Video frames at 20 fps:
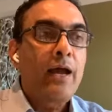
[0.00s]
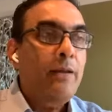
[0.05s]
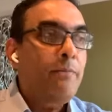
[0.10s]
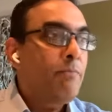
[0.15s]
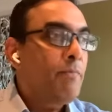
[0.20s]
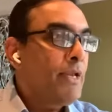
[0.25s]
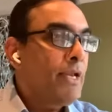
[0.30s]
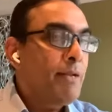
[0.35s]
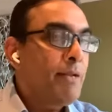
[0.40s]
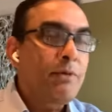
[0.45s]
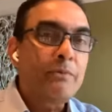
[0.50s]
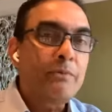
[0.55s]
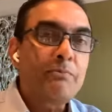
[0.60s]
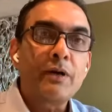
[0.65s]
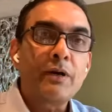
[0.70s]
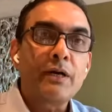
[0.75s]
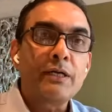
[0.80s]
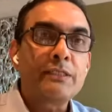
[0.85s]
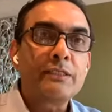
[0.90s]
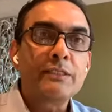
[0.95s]
Me and my
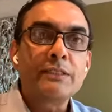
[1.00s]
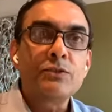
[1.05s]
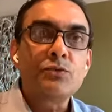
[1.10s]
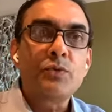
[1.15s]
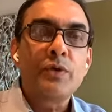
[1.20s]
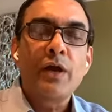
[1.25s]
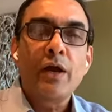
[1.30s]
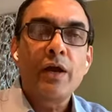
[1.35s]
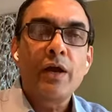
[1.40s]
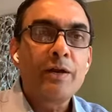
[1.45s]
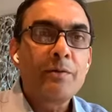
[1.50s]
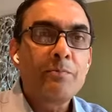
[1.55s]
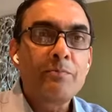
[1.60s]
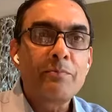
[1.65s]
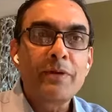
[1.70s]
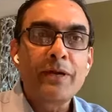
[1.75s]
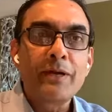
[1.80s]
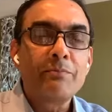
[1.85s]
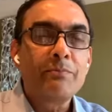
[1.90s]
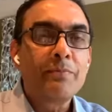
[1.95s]
partners, we aren't
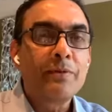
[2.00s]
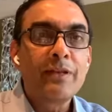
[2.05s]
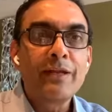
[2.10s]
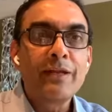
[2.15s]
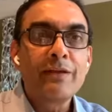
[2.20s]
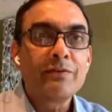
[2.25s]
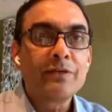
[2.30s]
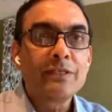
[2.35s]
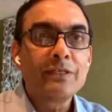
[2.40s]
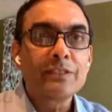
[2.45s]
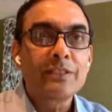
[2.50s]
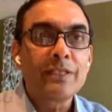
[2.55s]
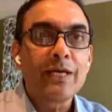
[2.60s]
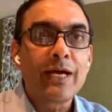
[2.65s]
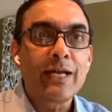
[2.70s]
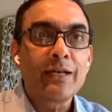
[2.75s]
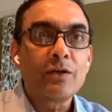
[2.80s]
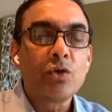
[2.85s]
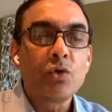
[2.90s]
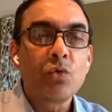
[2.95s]
big believers
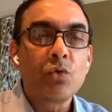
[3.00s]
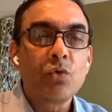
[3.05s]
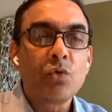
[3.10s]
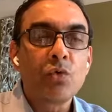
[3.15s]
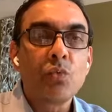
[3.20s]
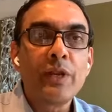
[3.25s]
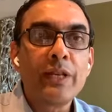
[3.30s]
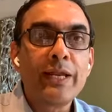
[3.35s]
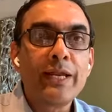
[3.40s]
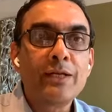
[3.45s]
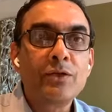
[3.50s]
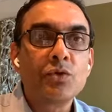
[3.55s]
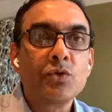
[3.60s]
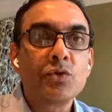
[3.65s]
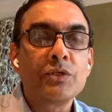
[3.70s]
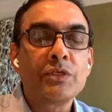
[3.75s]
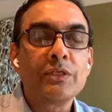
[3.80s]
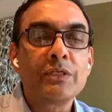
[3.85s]
that, look, we need to